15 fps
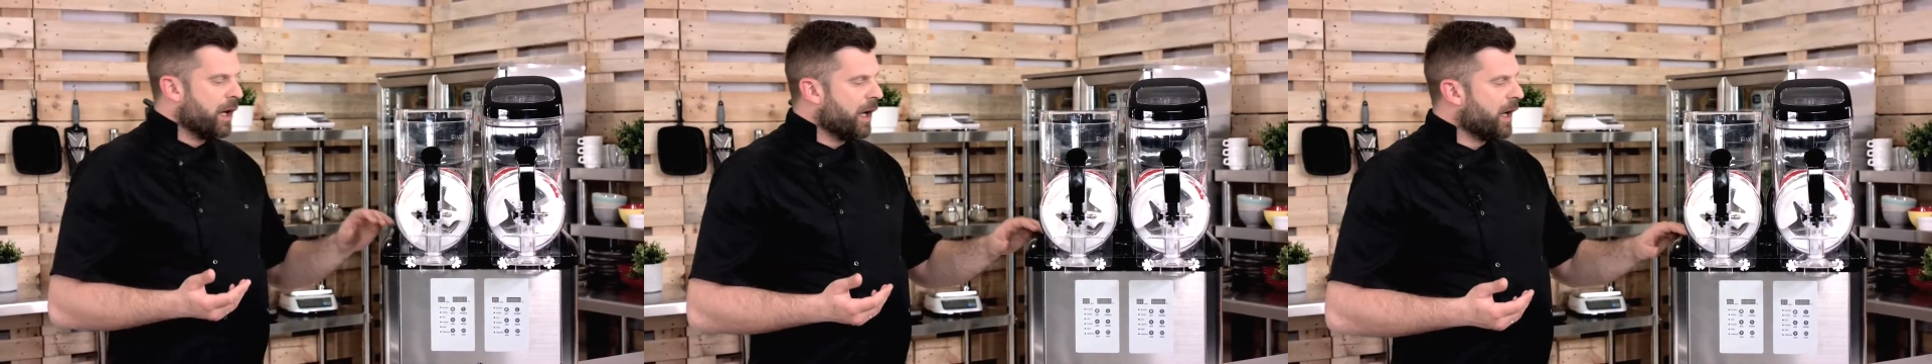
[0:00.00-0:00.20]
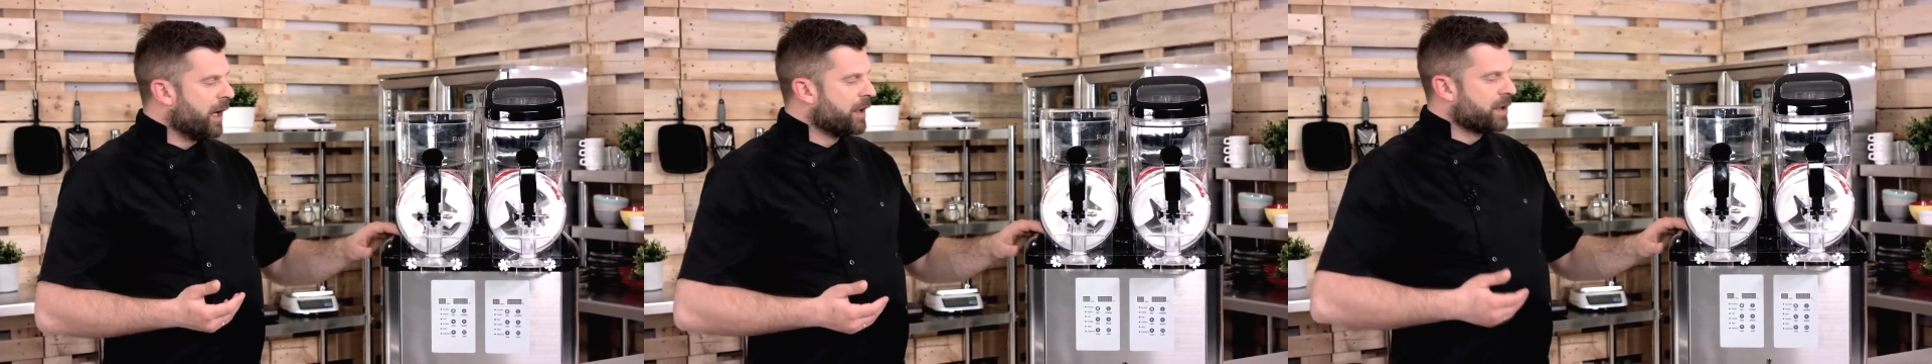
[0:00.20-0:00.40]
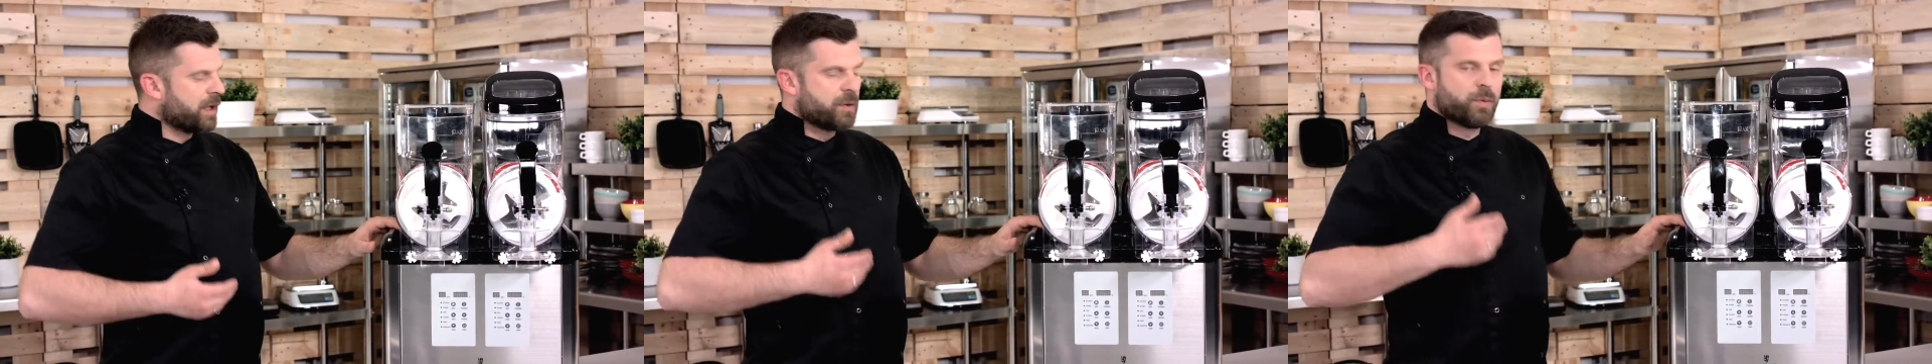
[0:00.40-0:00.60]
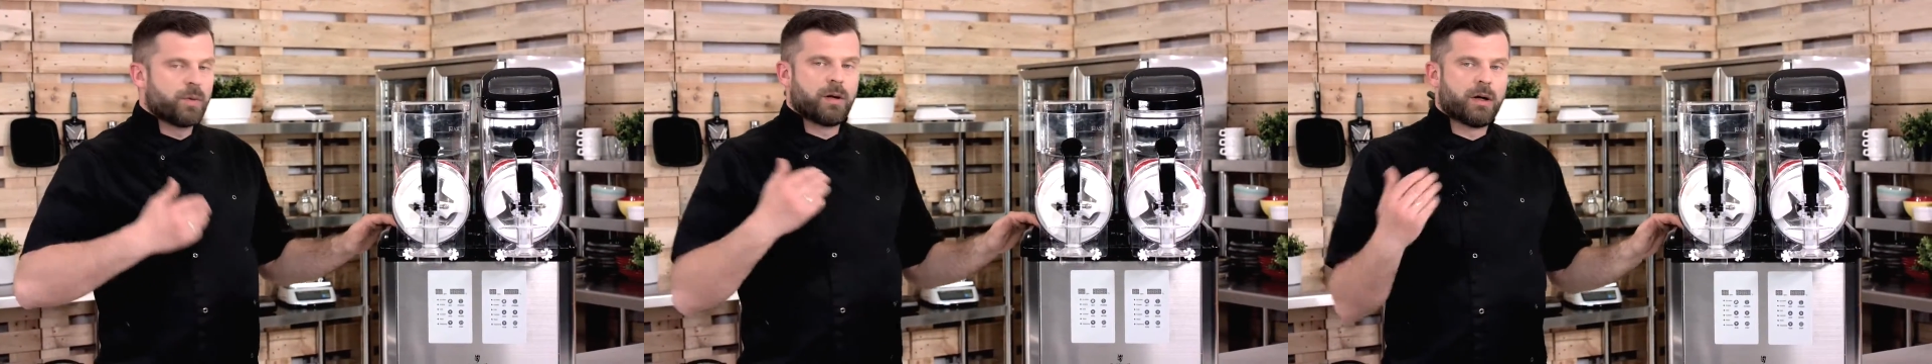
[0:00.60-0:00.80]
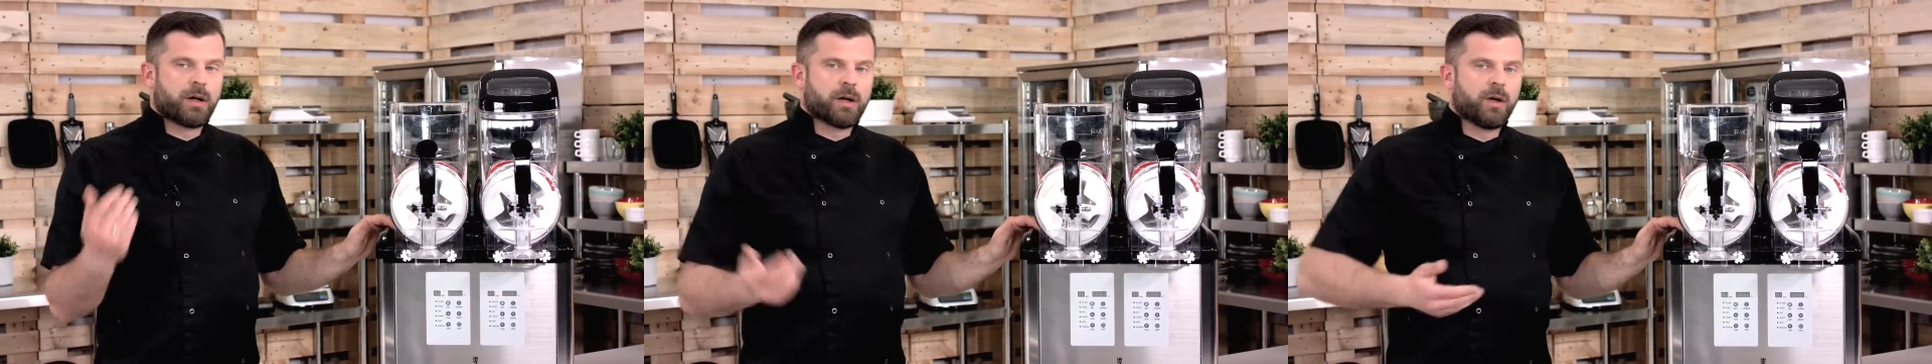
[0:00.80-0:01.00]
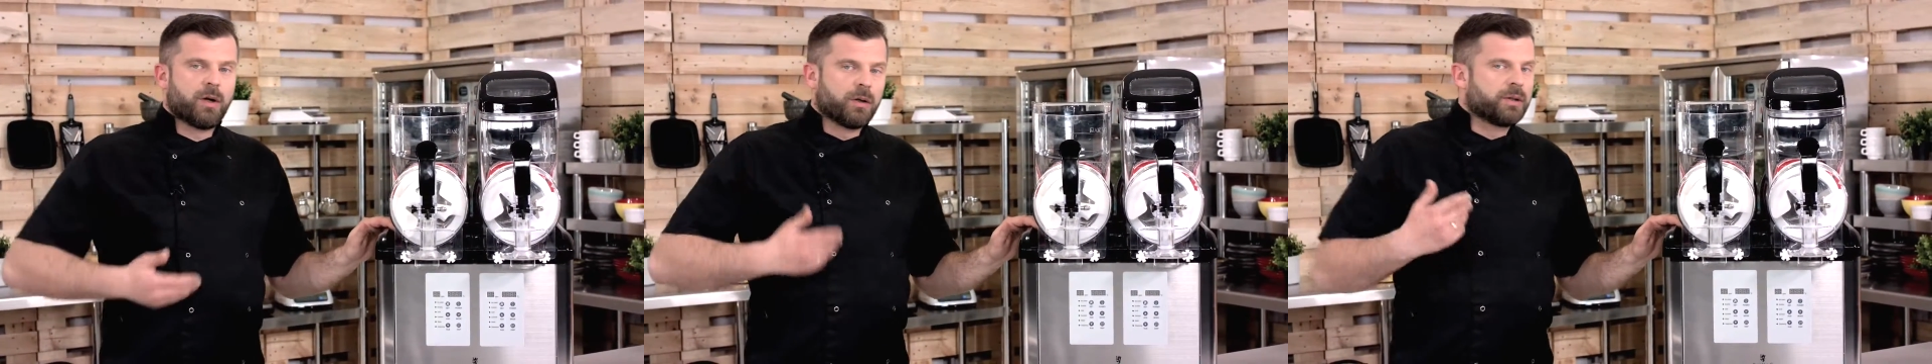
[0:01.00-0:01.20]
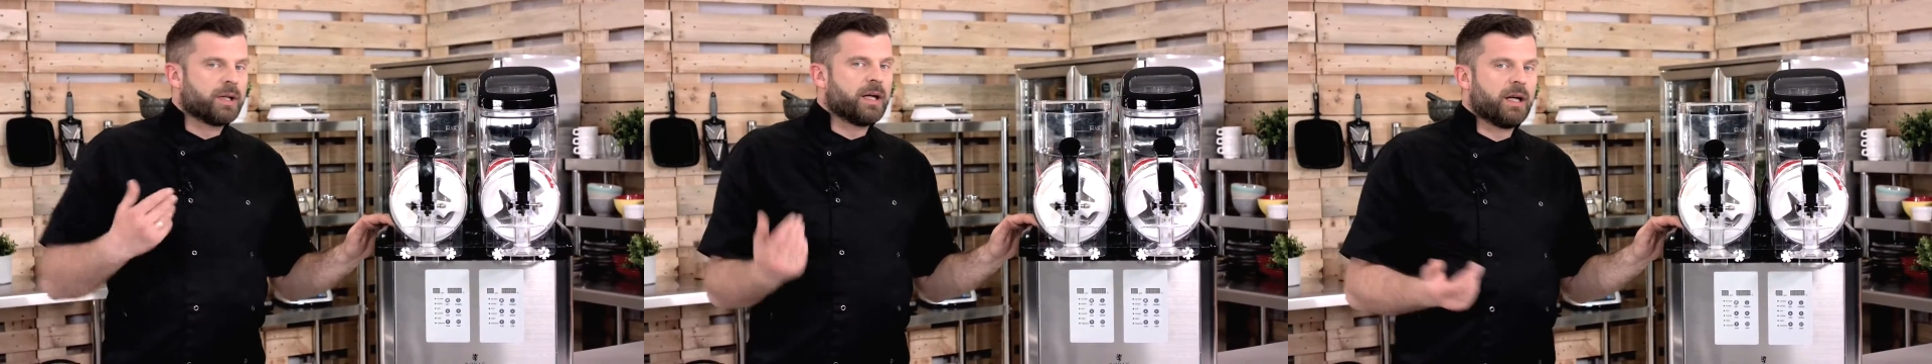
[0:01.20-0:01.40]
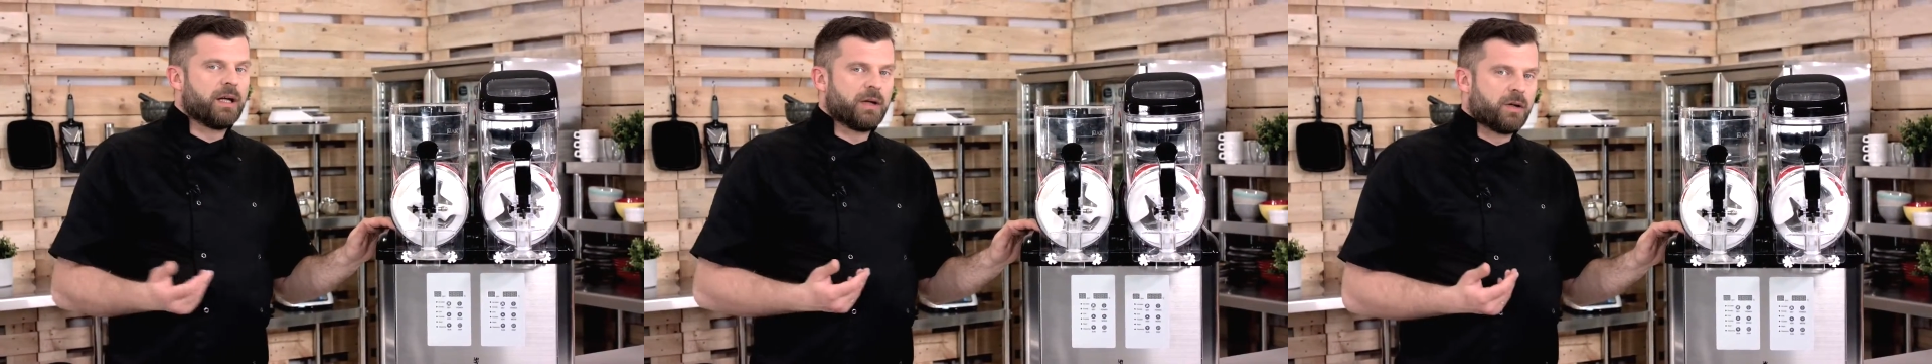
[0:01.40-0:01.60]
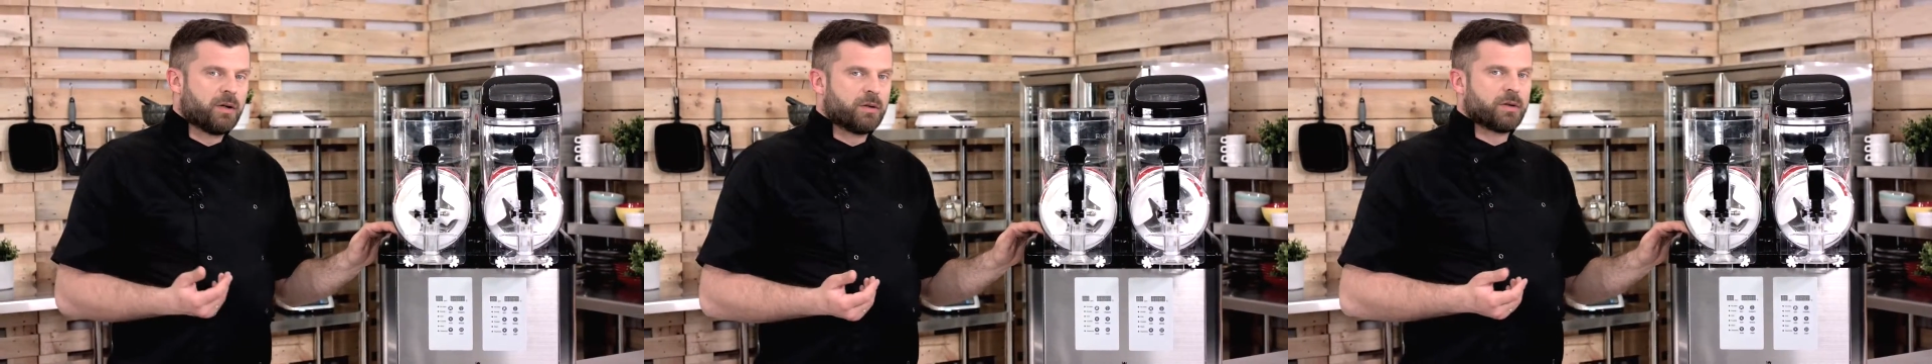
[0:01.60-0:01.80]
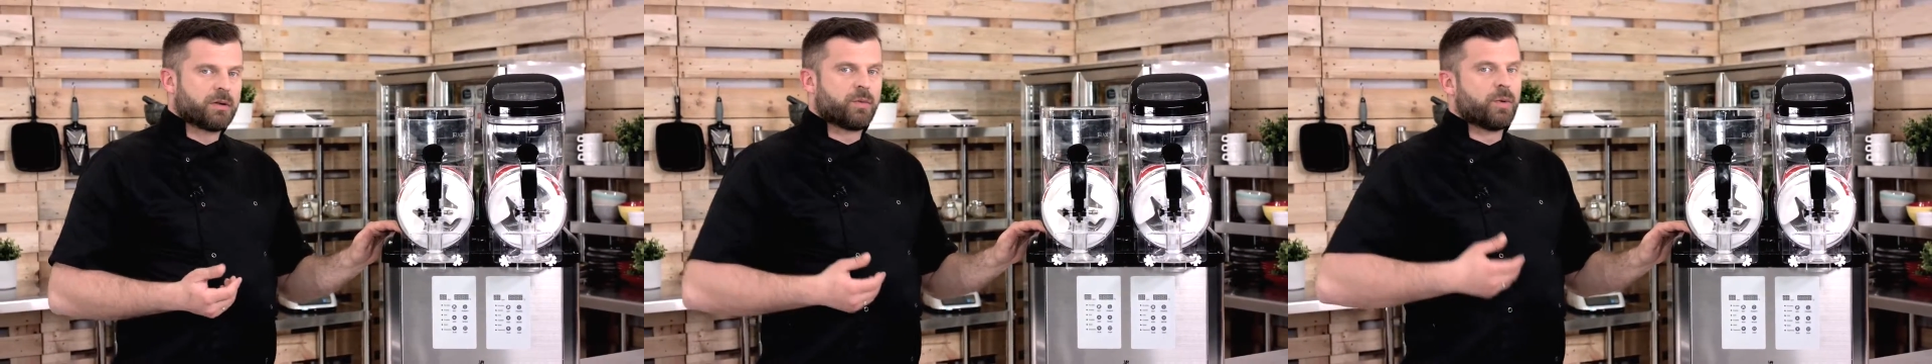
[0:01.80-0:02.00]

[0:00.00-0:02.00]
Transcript: They work all day long